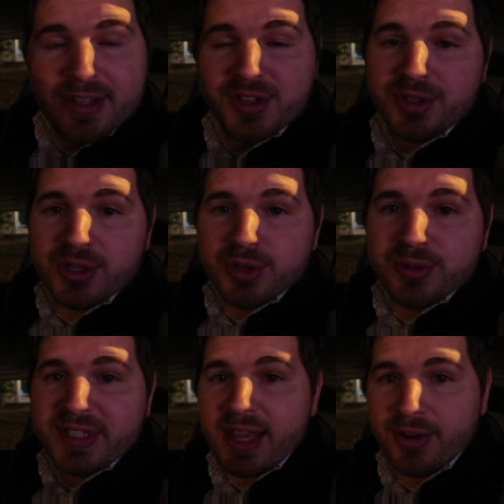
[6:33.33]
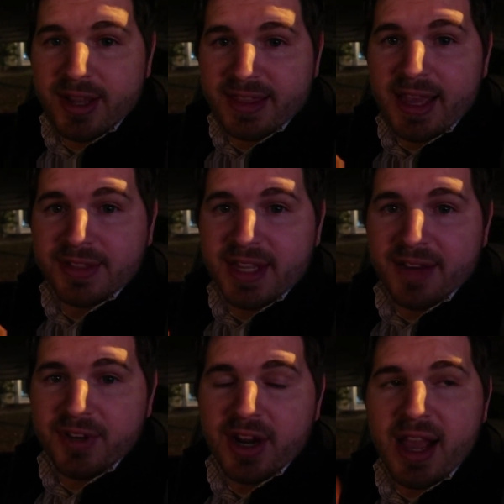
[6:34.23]
Do you decorate the
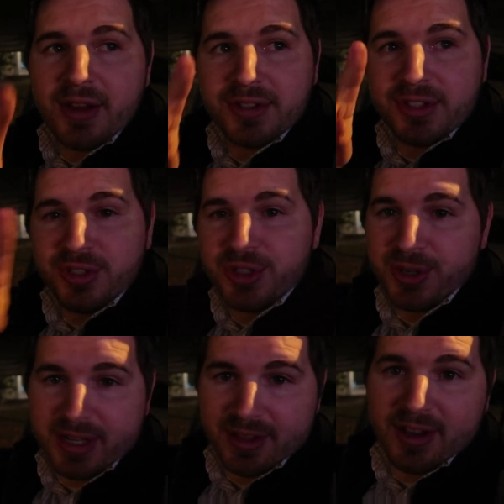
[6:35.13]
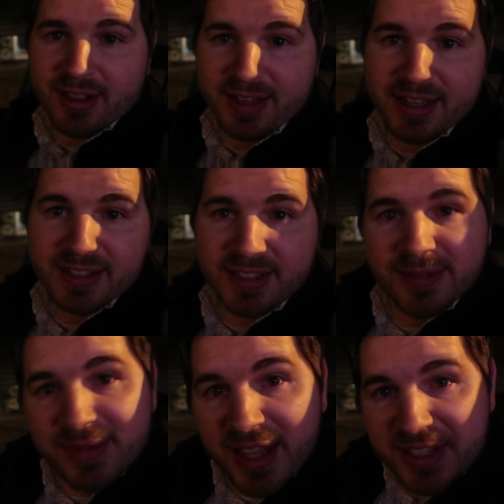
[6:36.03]
outside of your house during the
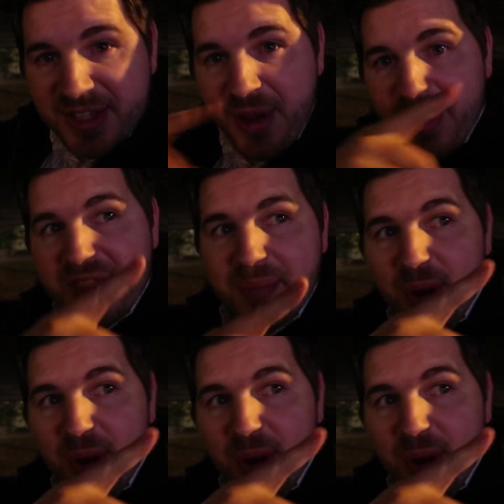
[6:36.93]
holidays? Let us know in the